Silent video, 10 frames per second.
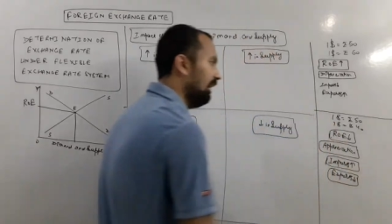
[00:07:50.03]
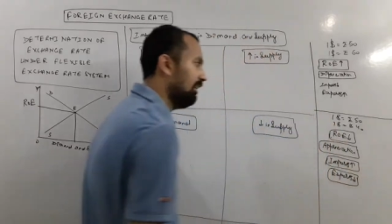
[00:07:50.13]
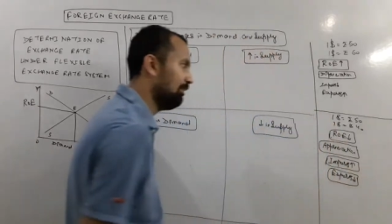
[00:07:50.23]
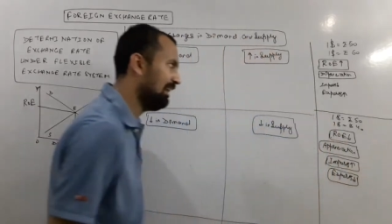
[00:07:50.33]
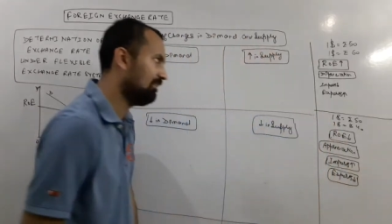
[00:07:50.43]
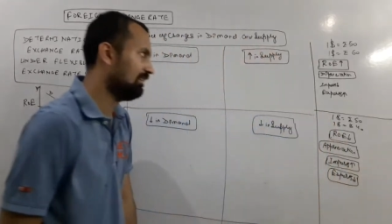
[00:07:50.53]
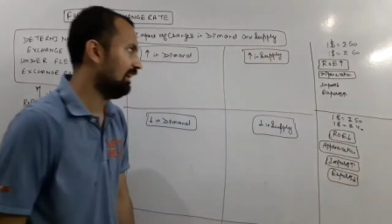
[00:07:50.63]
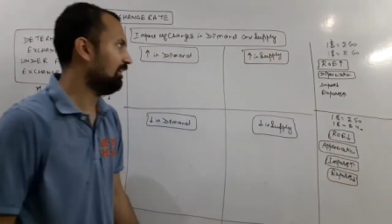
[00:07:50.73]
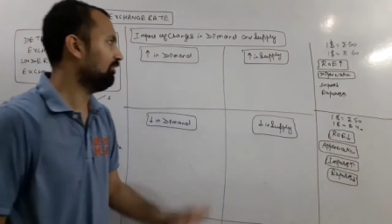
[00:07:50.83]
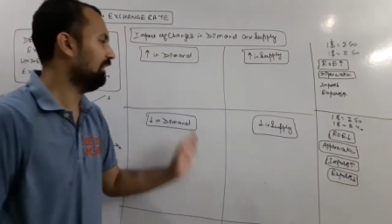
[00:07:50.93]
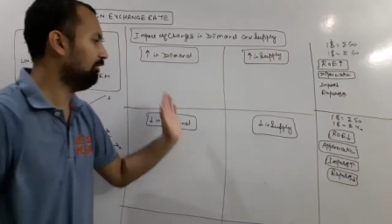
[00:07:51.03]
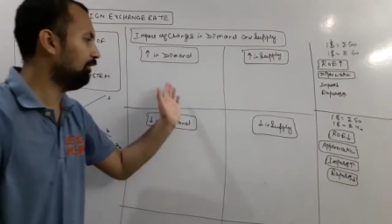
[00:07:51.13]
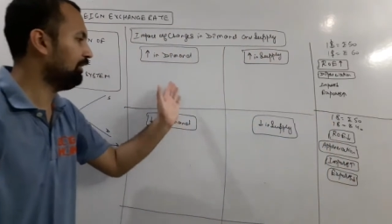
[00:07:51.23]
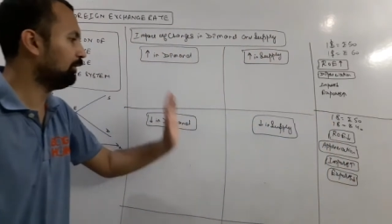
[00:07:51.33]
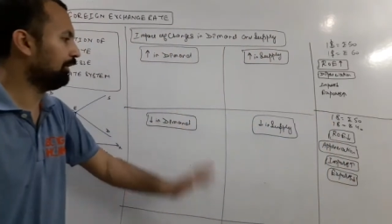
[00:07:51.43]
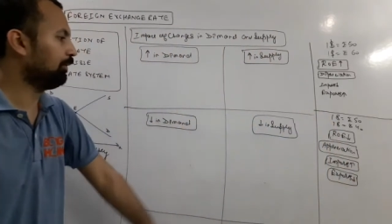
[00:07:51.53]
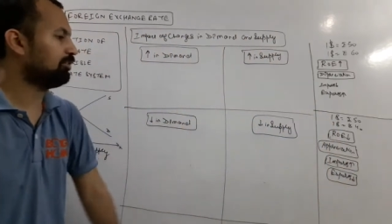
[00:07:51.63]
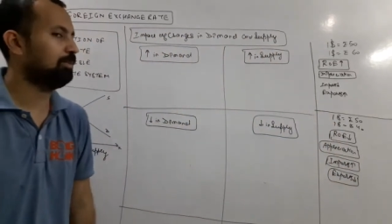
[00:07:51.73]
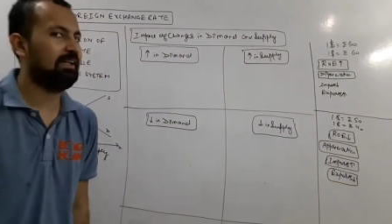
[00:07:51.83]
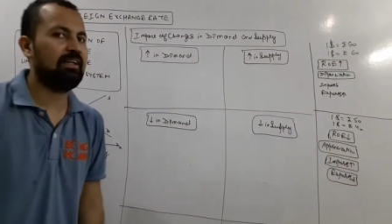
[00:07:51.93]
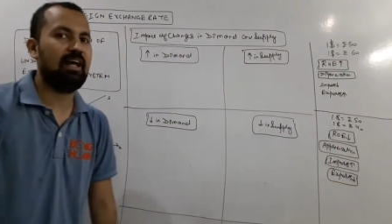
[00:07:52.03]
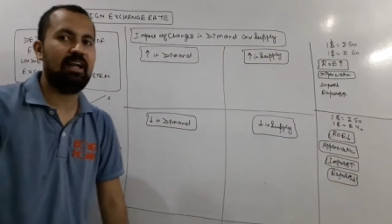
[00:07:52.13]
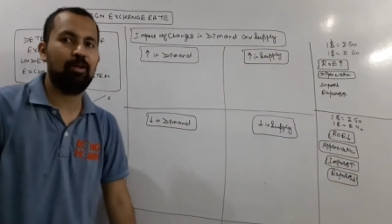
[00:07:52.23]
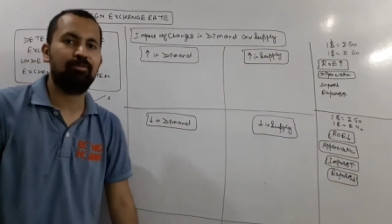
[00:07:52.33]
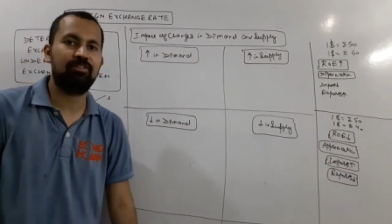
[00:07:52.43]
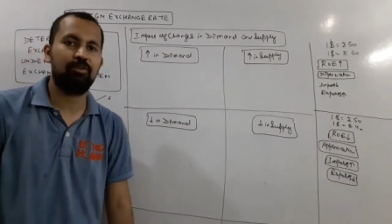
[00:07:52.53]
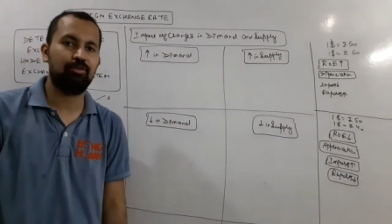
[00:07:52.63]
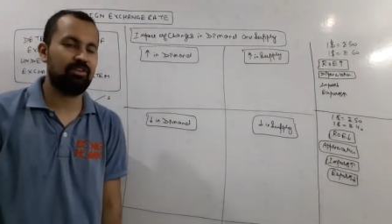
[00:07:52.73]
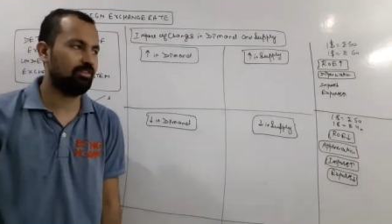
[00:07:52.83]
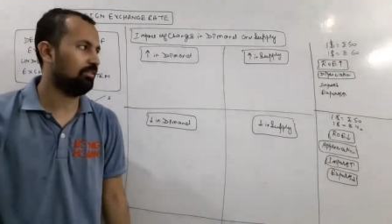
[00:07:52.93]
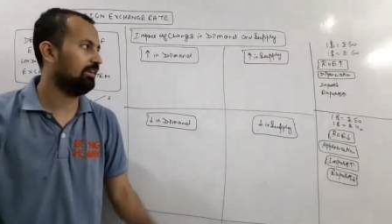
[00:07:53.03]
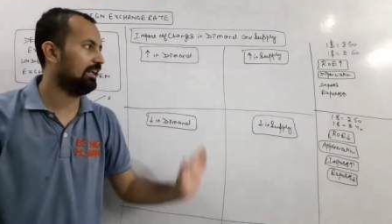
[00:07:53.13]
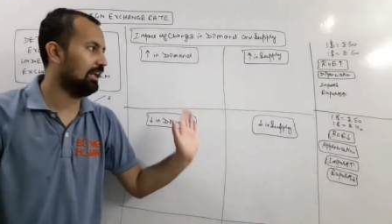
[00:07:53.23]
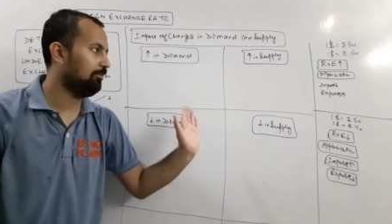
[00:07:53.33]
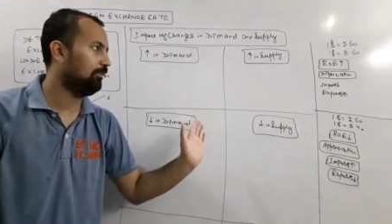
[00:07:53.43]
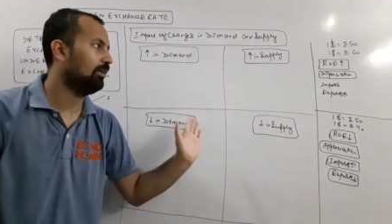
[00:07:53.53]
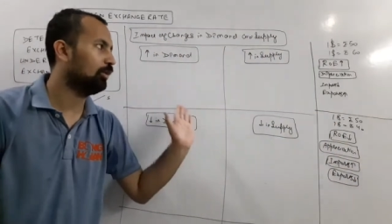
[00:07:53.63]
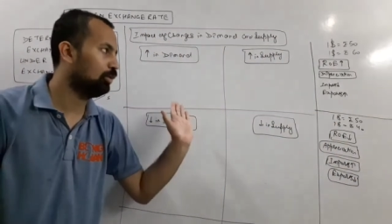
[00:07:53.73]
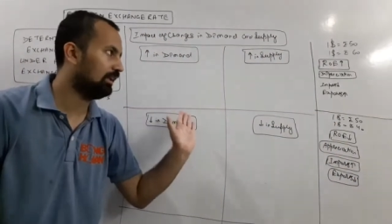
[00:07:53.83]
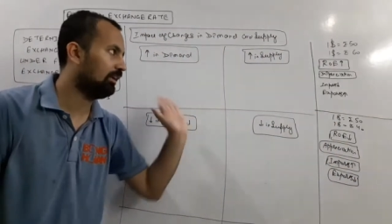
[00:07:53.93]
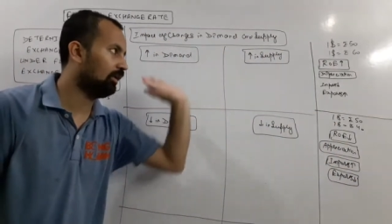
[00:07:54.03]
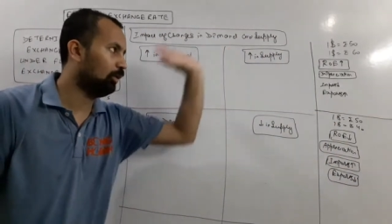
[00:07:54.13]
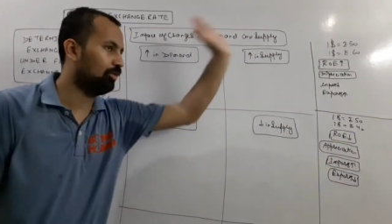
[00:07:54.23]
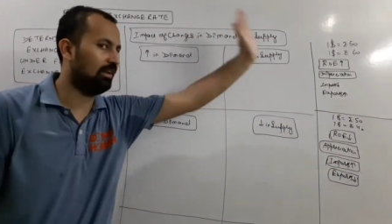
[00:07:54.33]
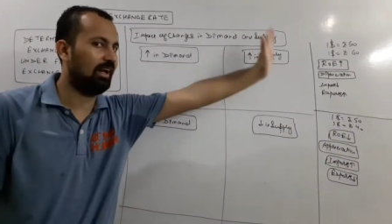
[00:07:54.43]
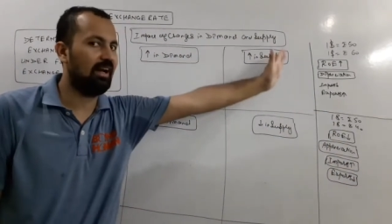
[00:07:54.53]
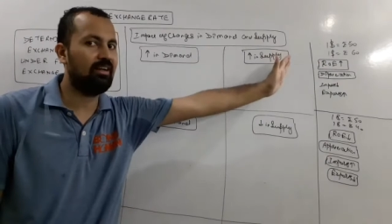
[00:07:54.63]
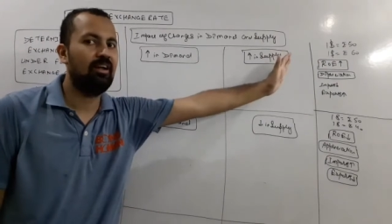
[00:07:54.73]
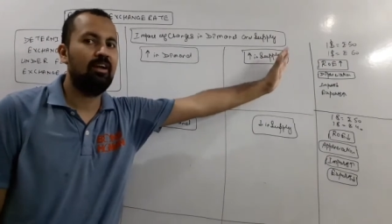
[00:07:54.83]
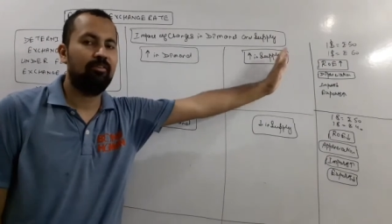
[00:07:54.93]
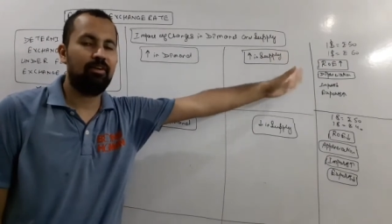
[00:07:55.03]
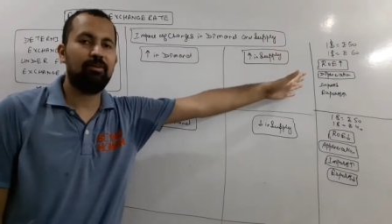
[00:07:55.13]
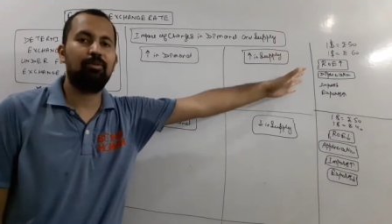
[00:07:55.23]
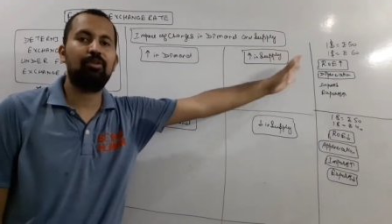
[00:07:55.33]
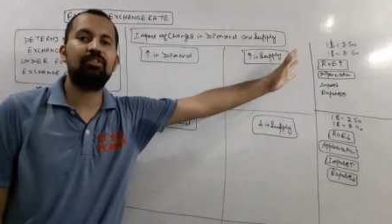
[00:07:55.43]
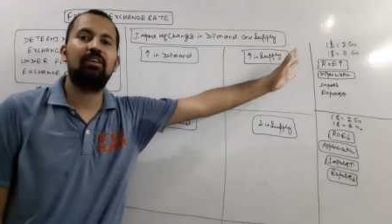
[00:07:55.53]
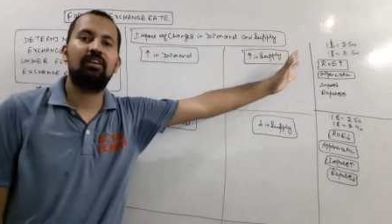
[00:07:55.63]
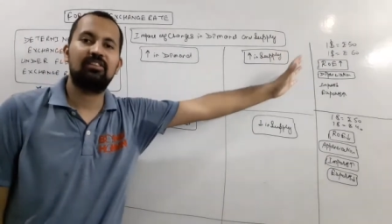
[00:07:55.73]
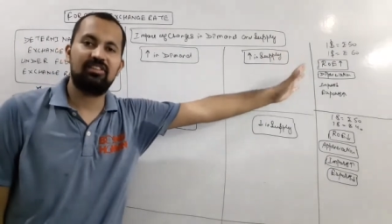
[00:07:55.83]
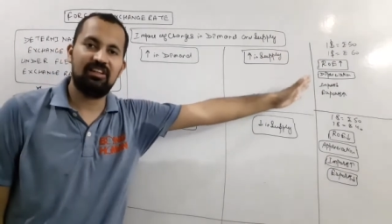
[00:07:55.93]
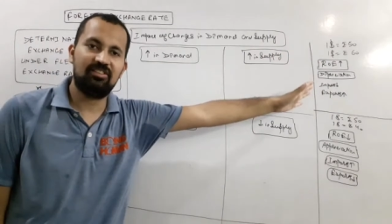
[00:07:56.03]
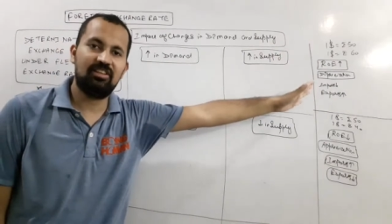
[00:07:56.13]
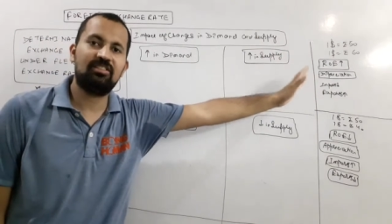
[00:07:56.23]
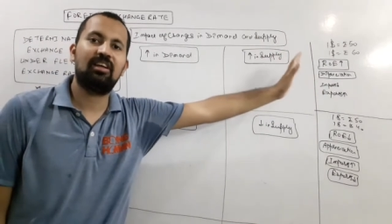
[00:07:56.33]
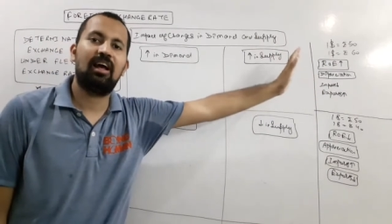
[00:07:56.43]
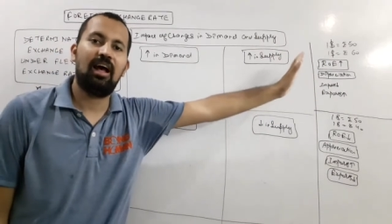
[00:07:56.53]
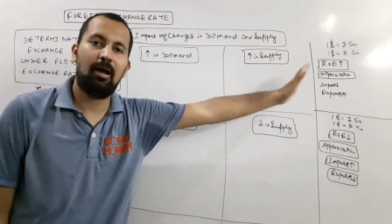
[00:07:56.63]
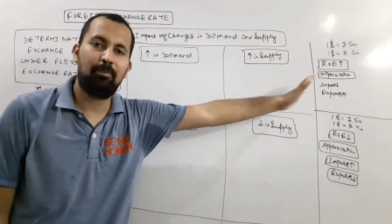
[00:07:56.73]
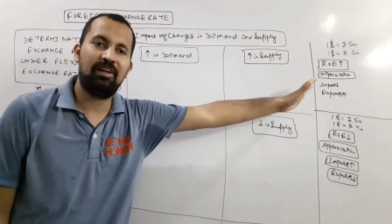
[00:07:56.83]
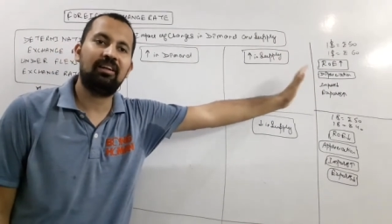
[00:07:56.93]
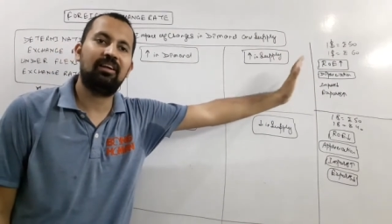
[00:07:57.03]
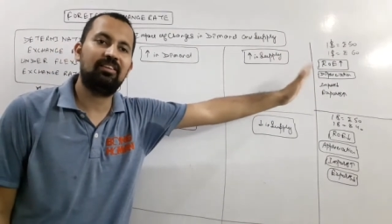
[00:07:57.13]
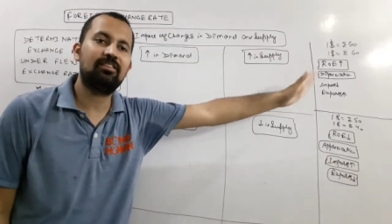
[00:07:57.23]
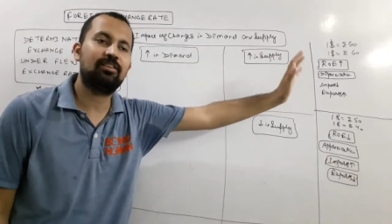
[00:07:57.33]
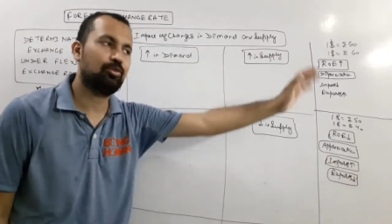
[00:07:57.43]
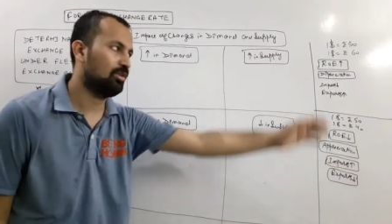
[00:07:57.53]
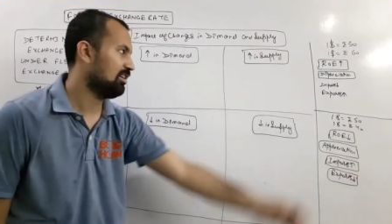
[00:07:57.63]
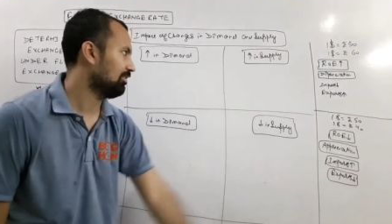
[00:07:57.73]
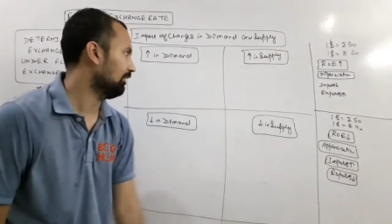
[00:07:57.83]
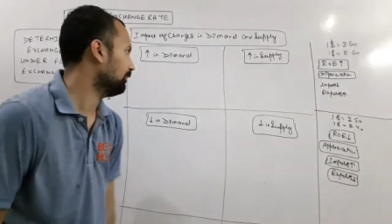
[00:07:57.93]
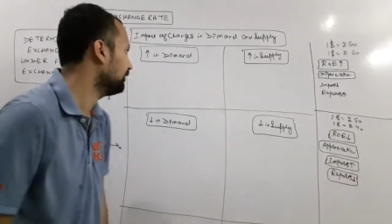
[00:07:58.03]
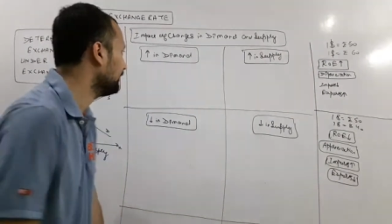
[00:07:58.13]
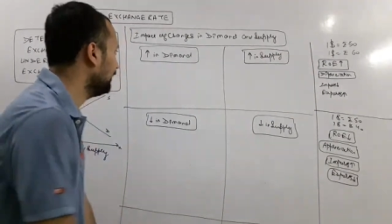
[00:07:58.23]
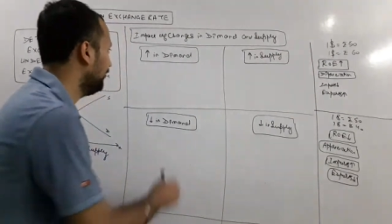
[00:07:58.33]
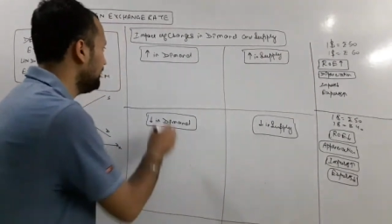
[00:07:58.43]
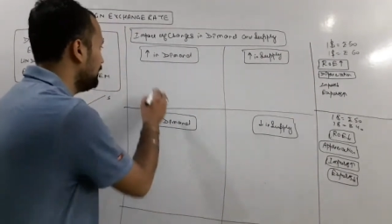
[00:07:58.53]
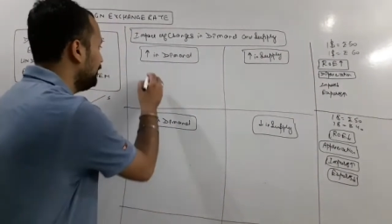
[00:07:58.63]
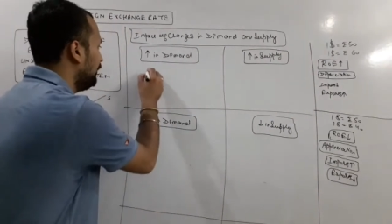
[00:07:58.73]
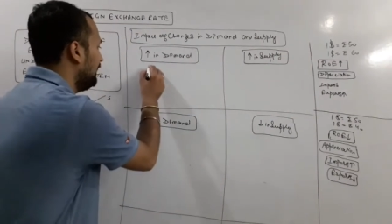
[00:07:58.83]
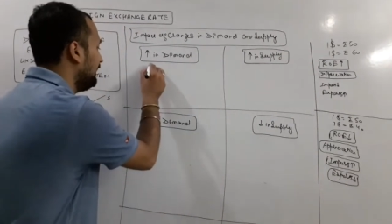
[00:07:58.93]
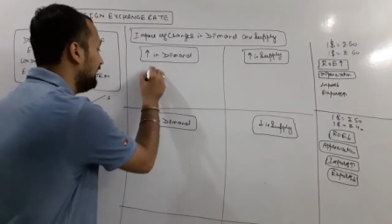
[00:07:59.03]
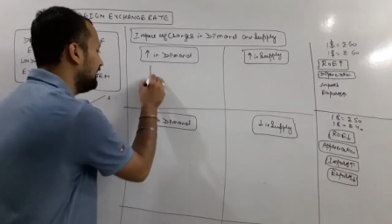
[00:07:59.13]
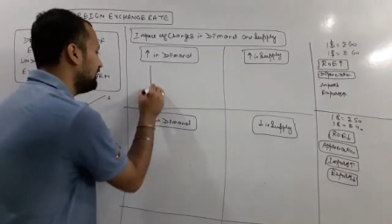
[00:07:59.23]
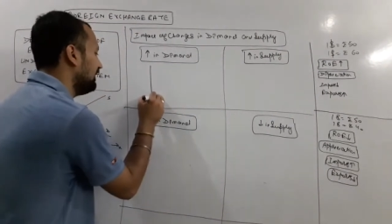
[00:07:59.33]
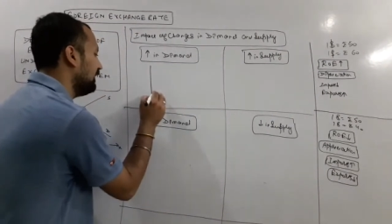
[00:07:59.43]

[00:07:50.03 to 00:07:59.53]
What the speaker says: It means that whenever we are going to explain any of the situation, we came to the conclusion at what was changes happening in this situation. First of all, increase in the